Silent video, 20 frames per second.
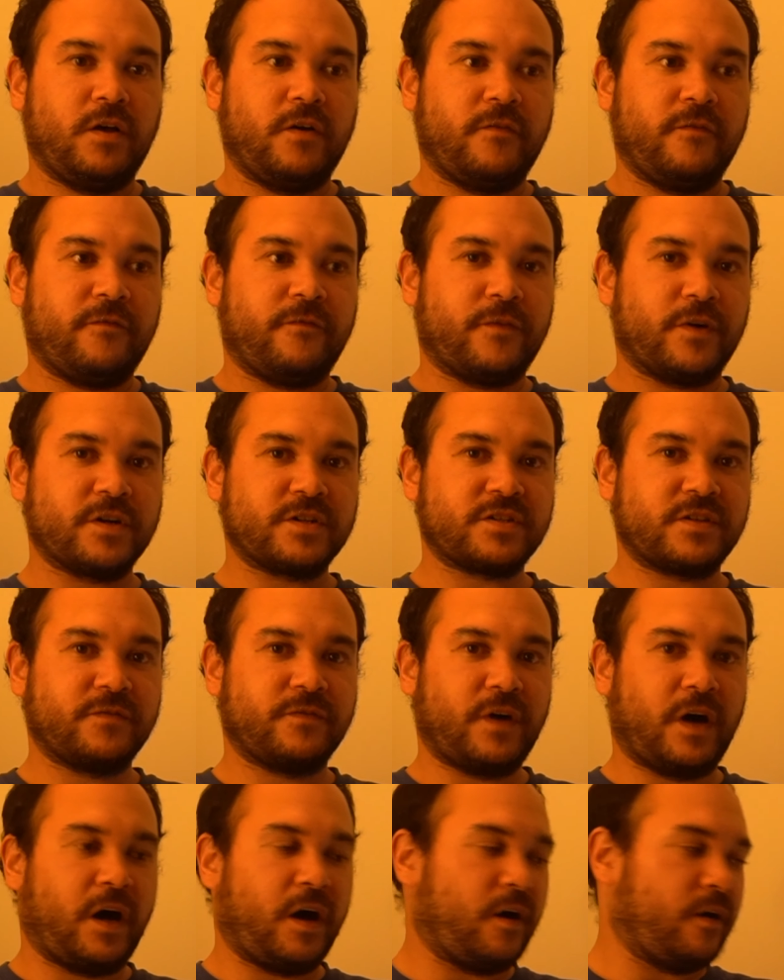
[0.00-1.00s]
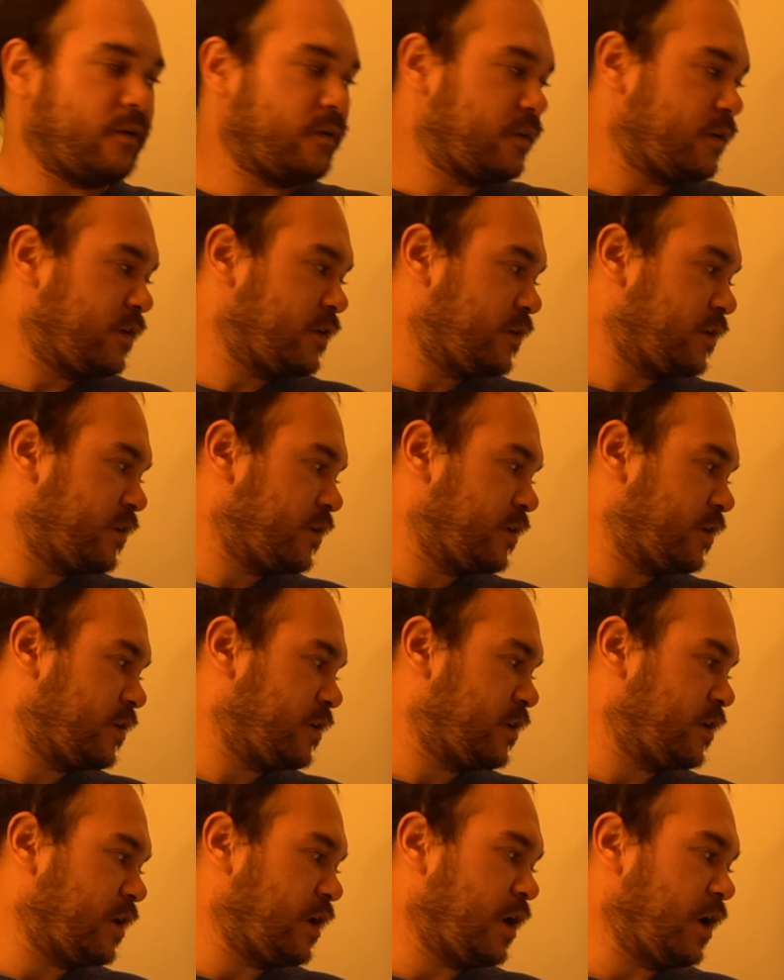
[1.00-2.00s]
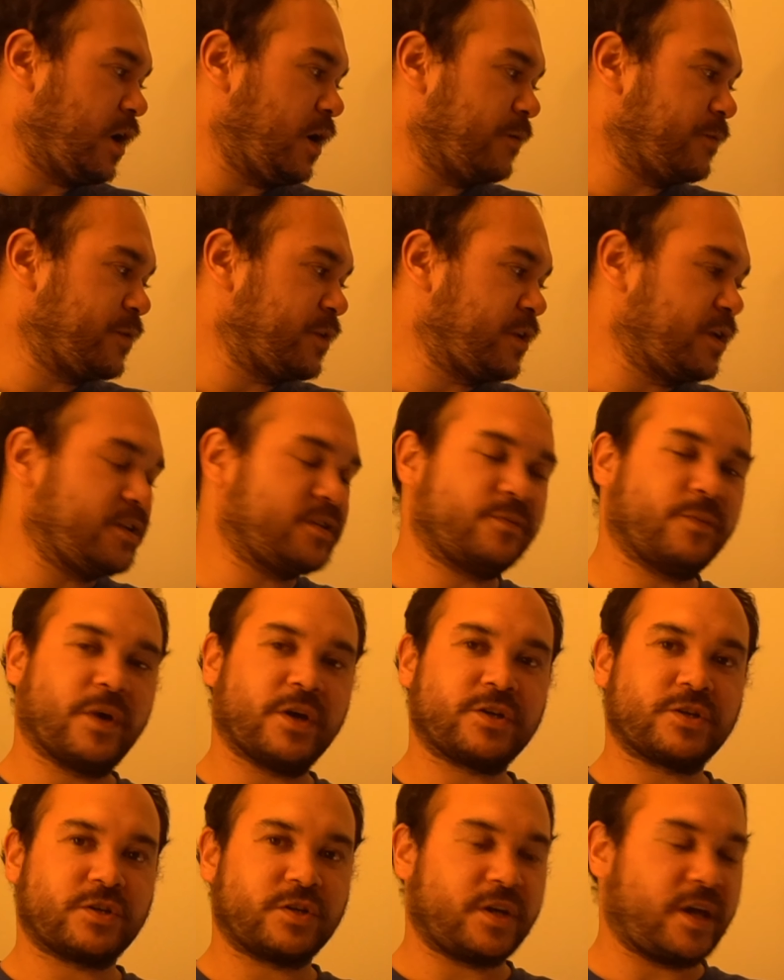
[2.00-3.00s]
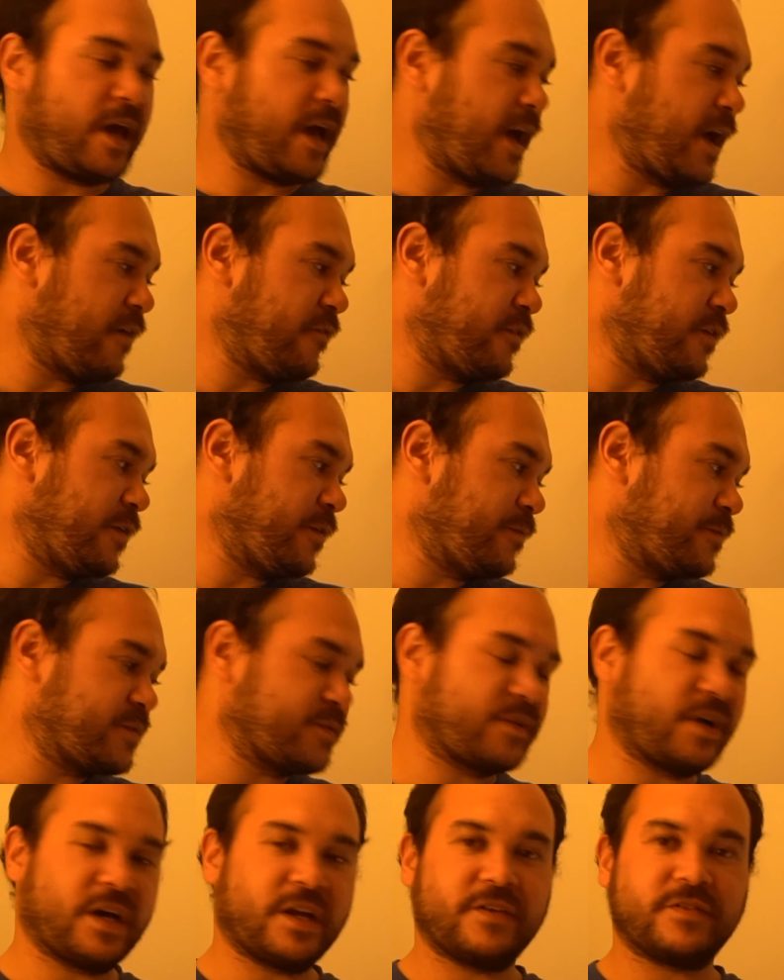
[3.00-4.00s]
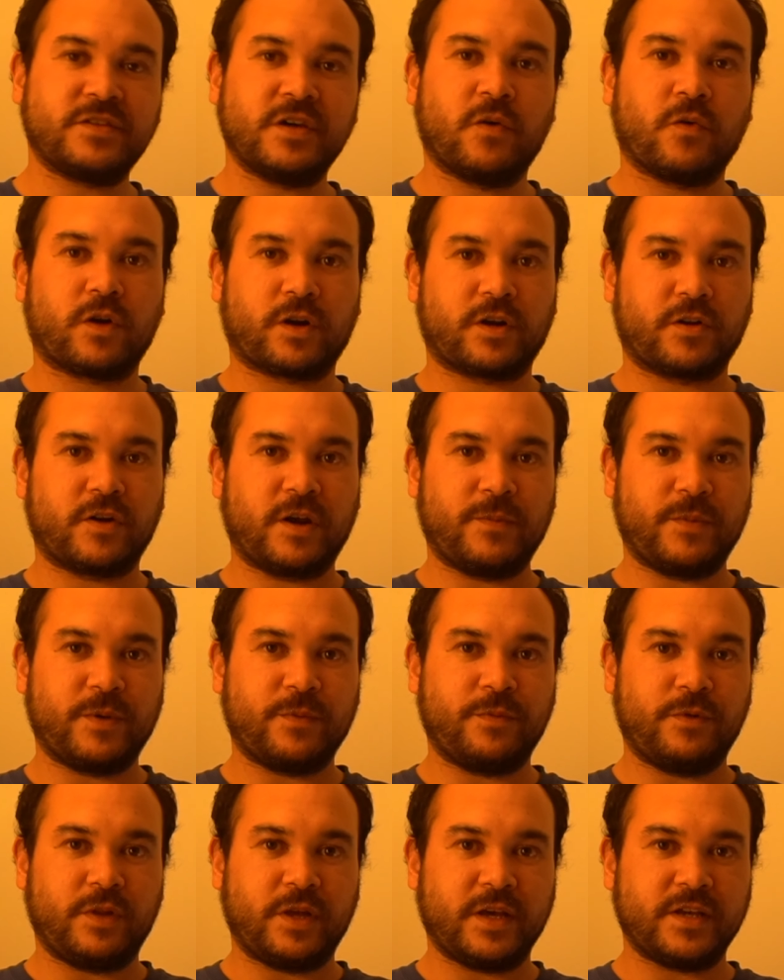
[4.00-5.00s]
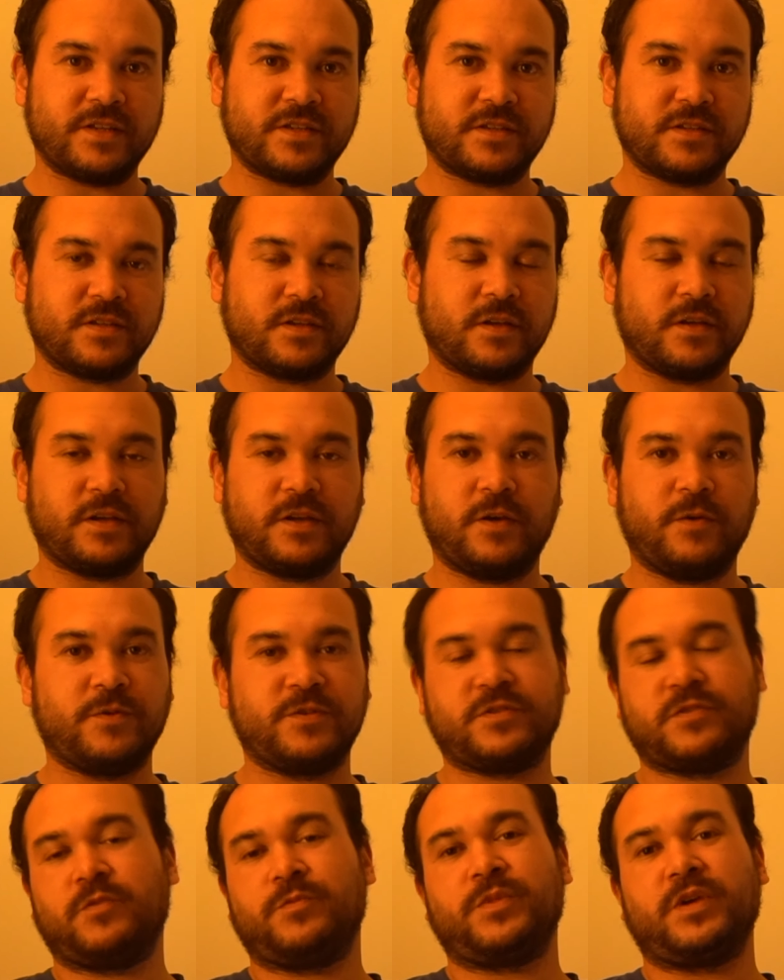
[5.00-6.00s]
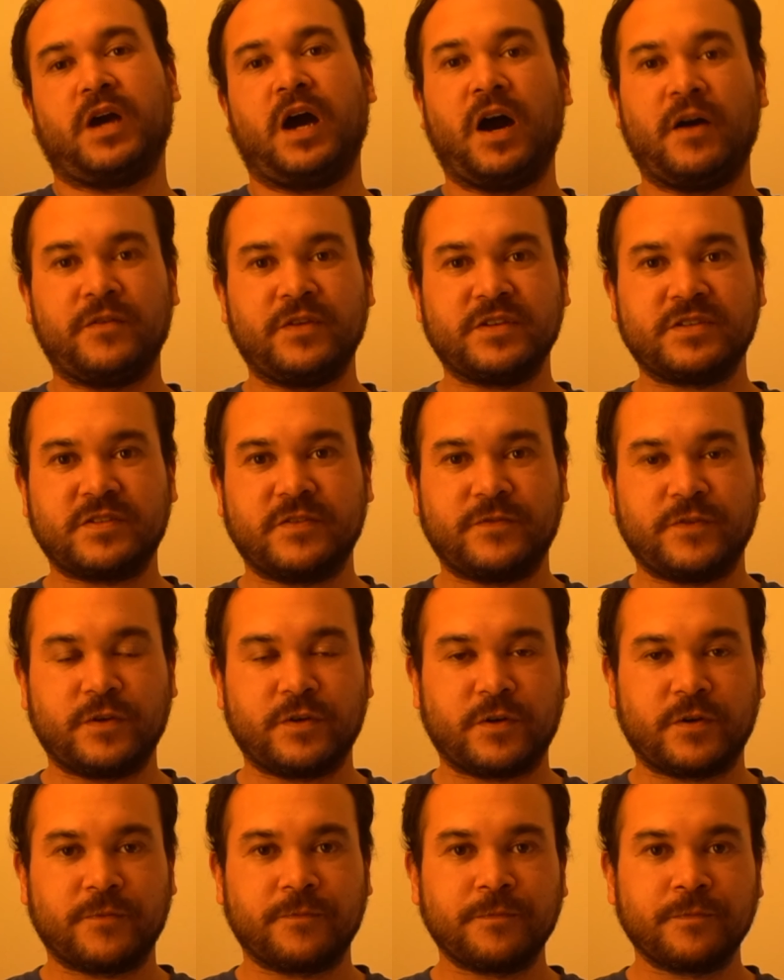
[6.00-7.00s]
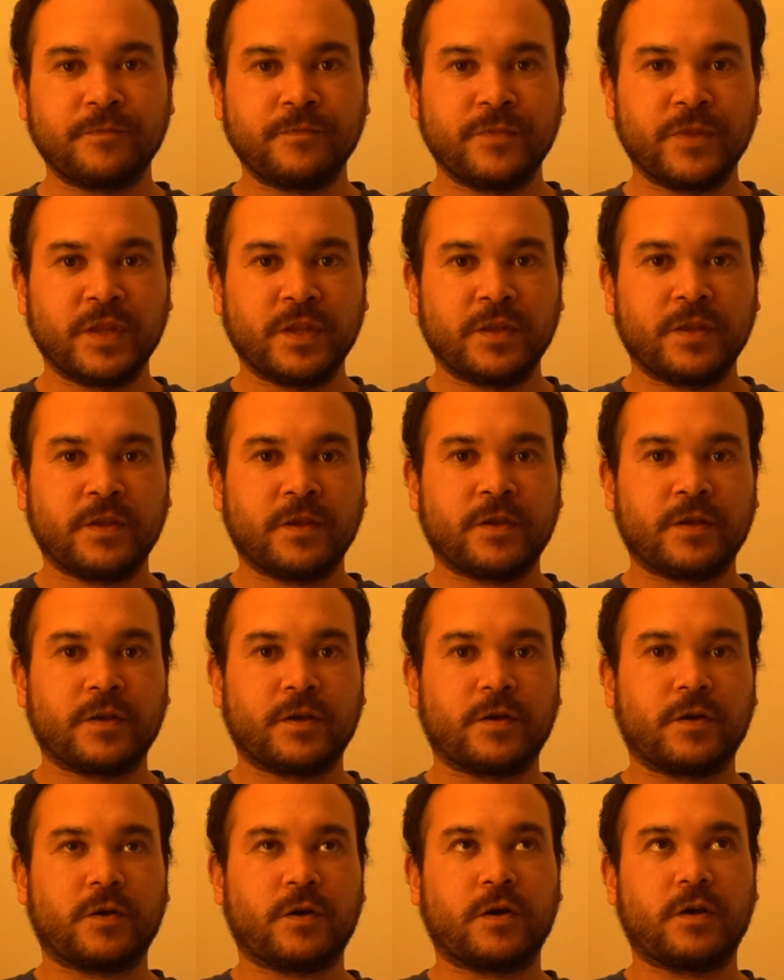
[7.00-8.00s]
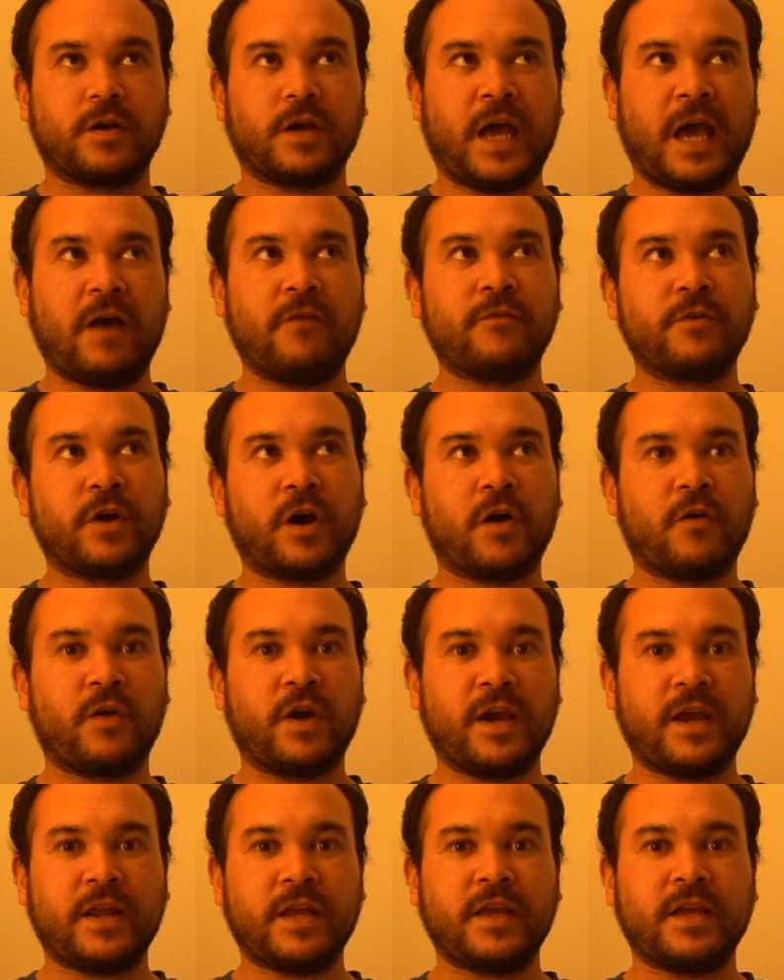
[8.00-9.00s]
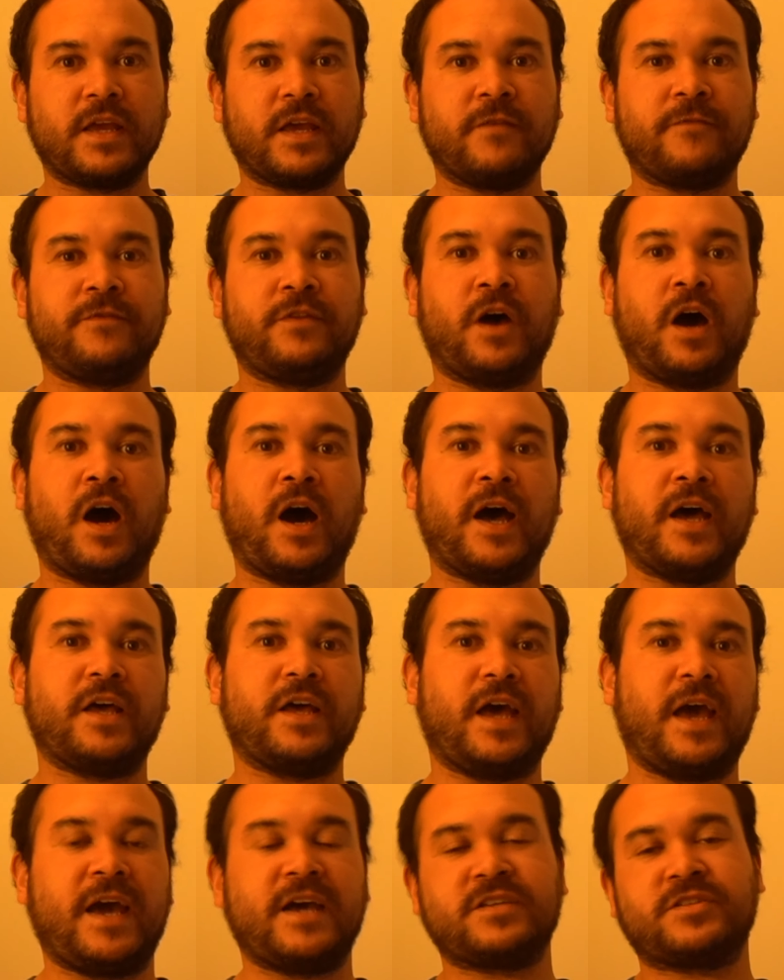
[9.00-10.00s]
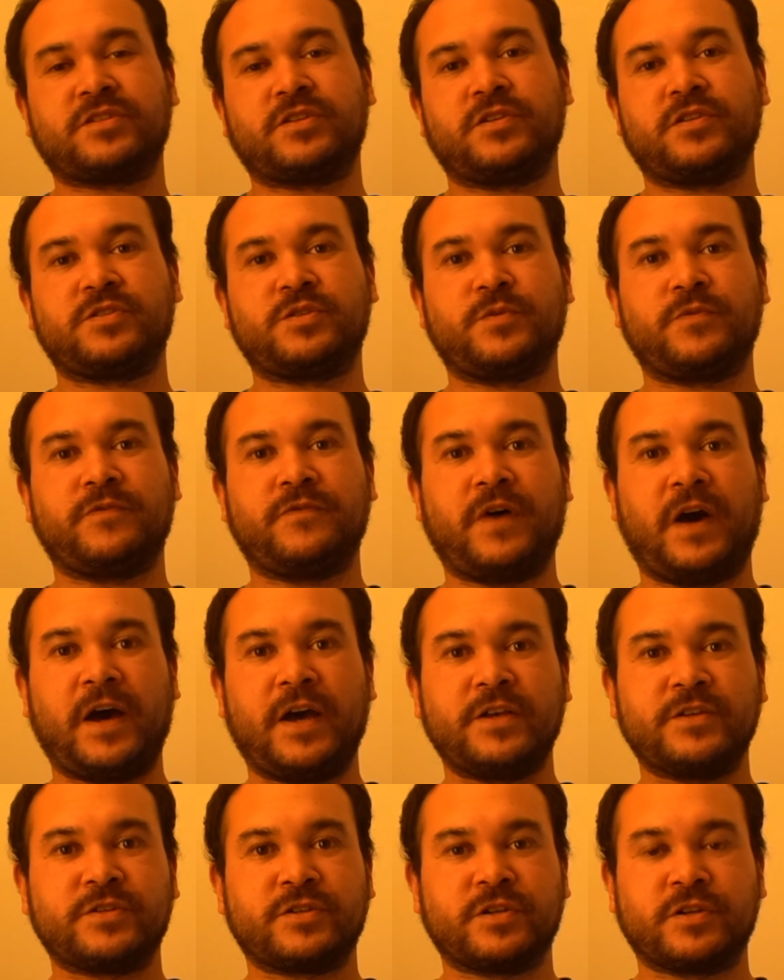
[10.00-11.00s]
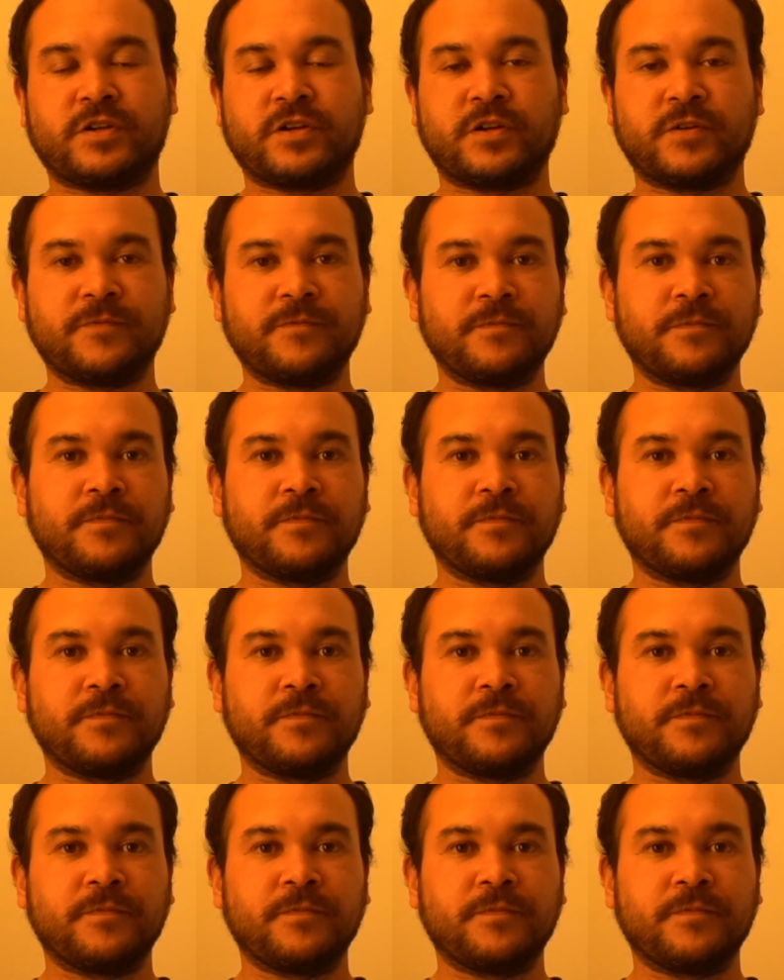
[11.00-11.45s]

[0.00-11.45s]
first of all, you need to make sure you have some kind of telework agreement in place. It's going to be obvious if you have one already. If not, ask your supervisor